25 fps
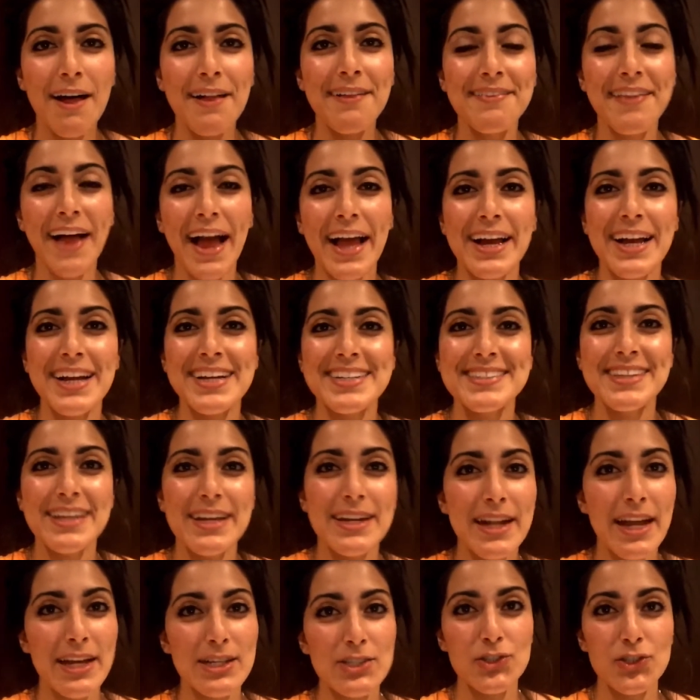Like I said
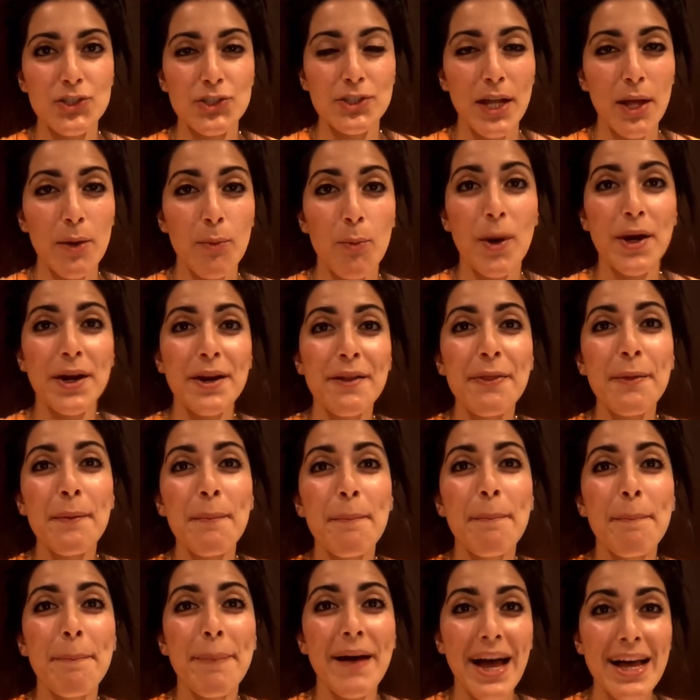yesterday, one of the
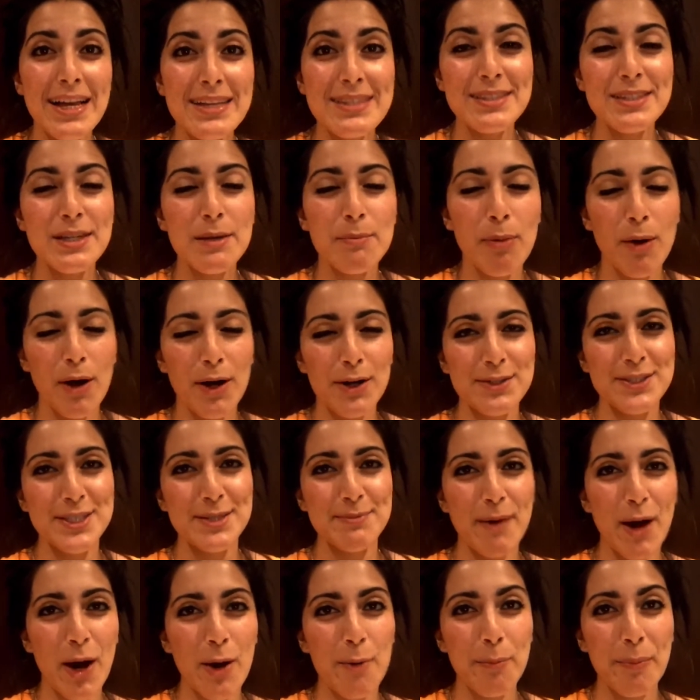best parts
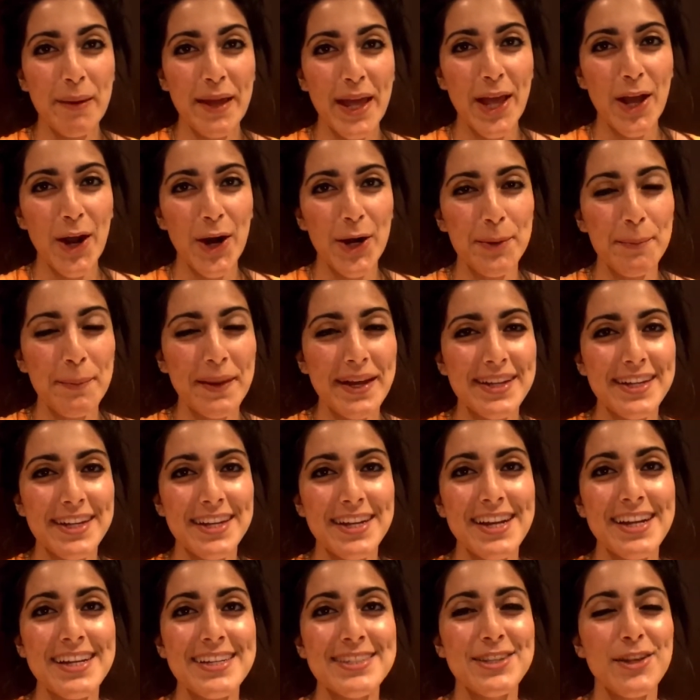about being
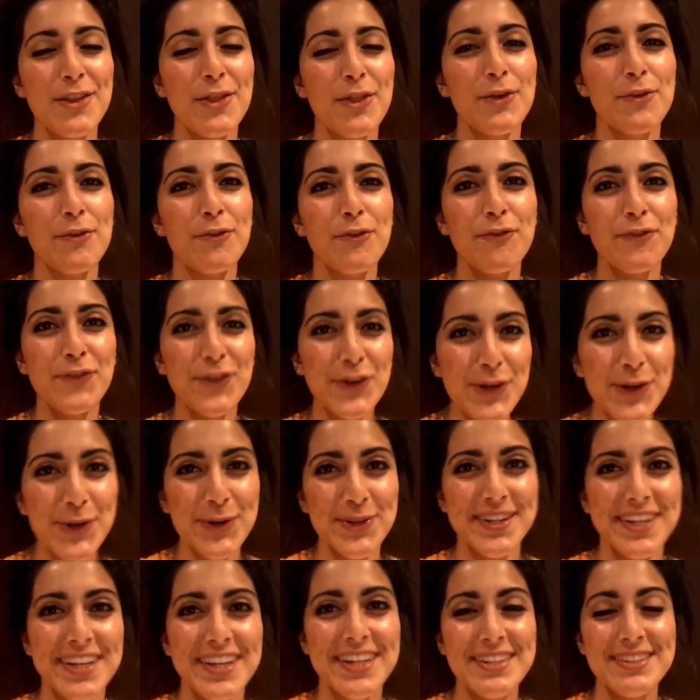Armenian is the
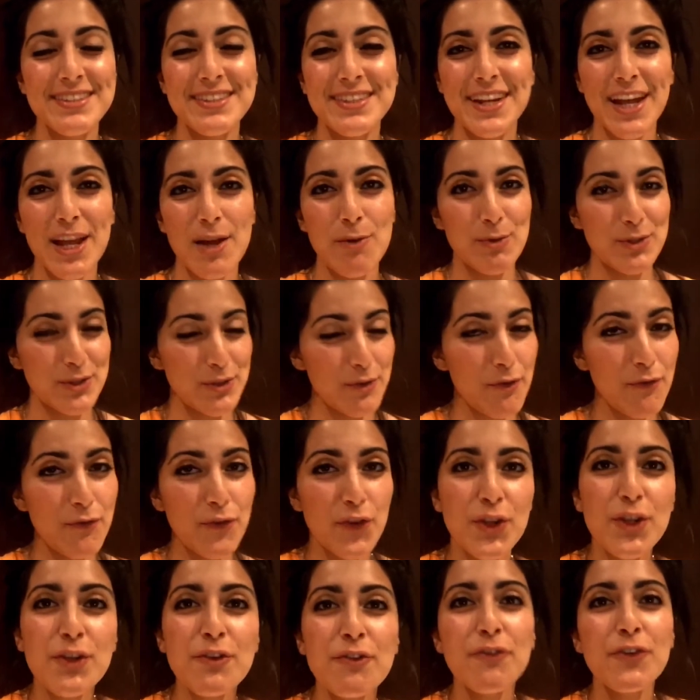food. Today was
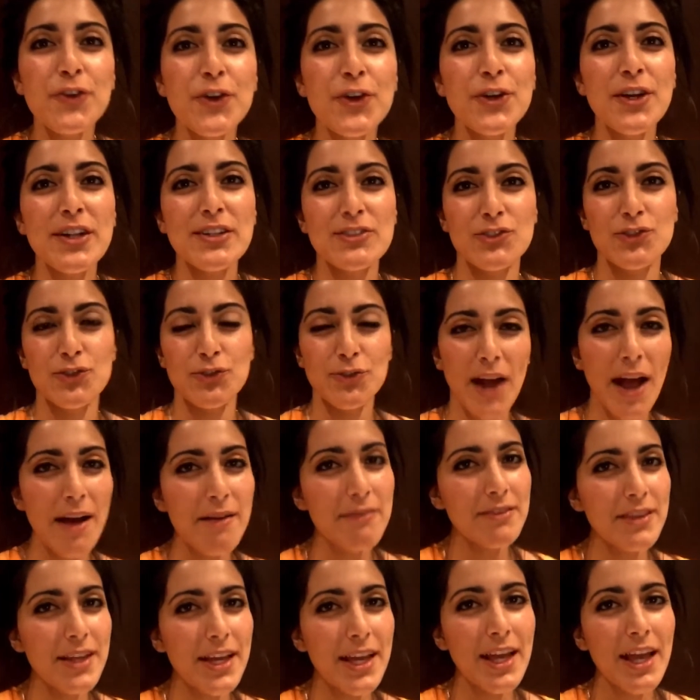full of food and
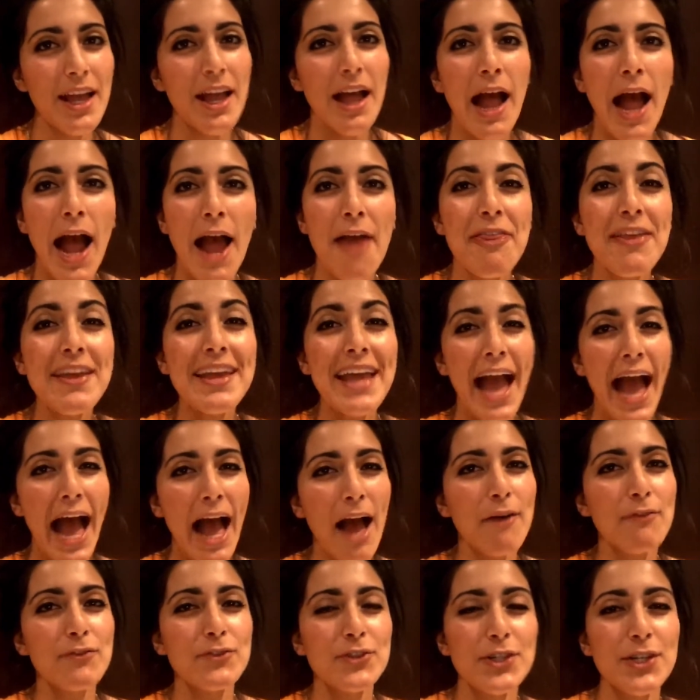traveling. I think
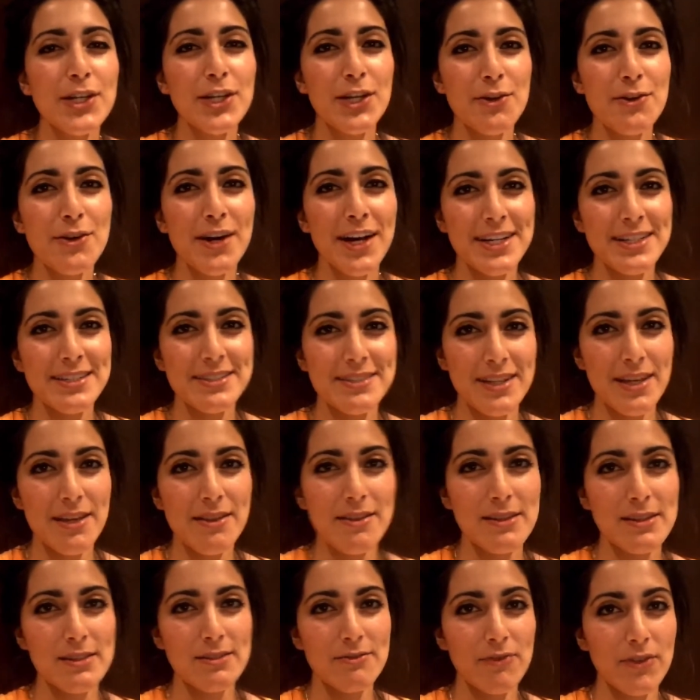after you guys see
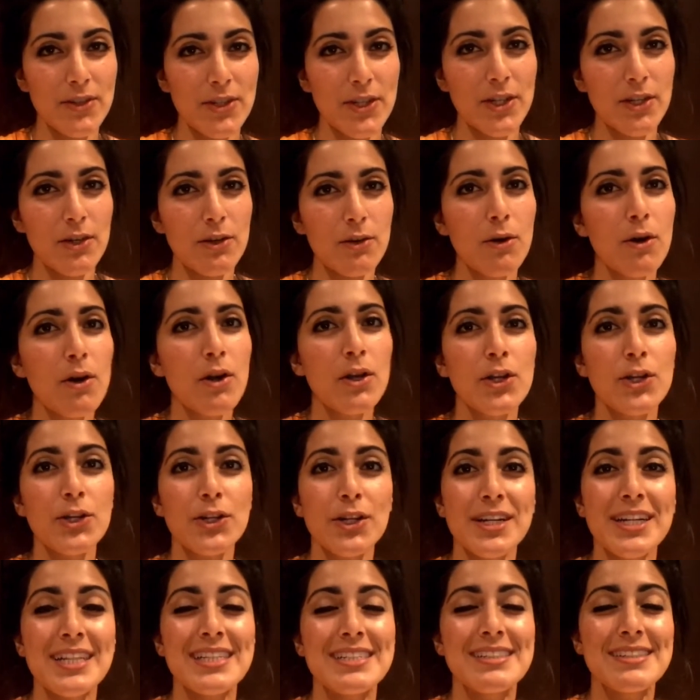this video, you're
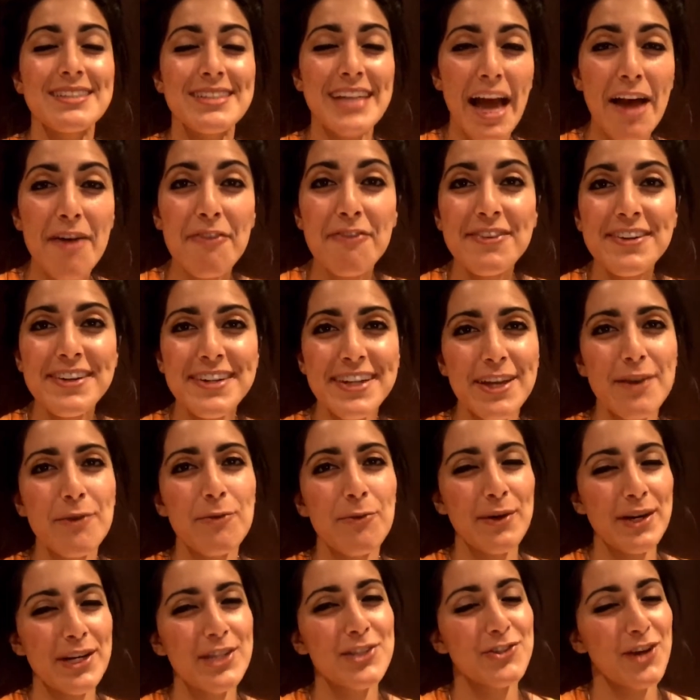gonna definitely
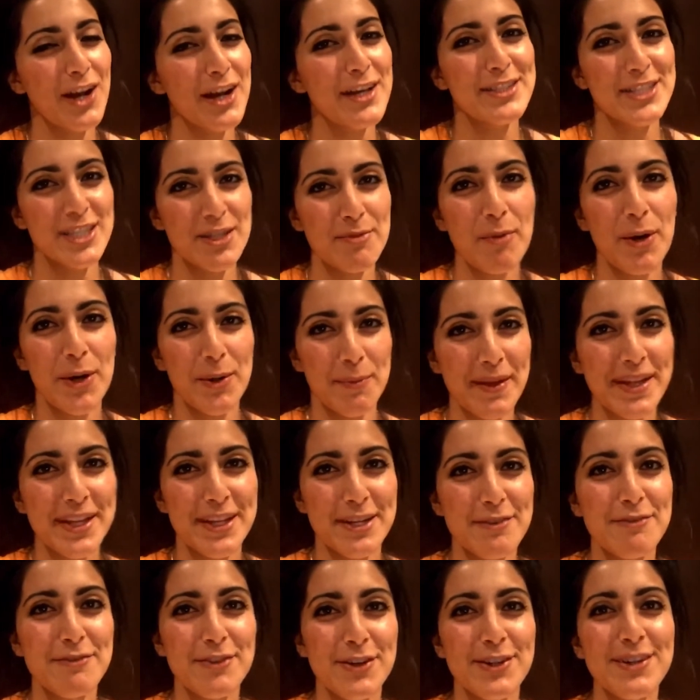wanna try some
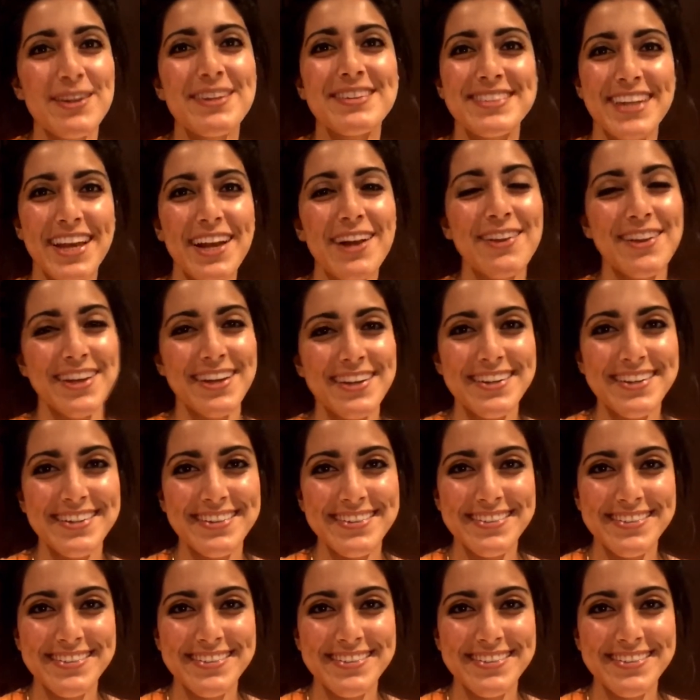Armenian food. Take a look.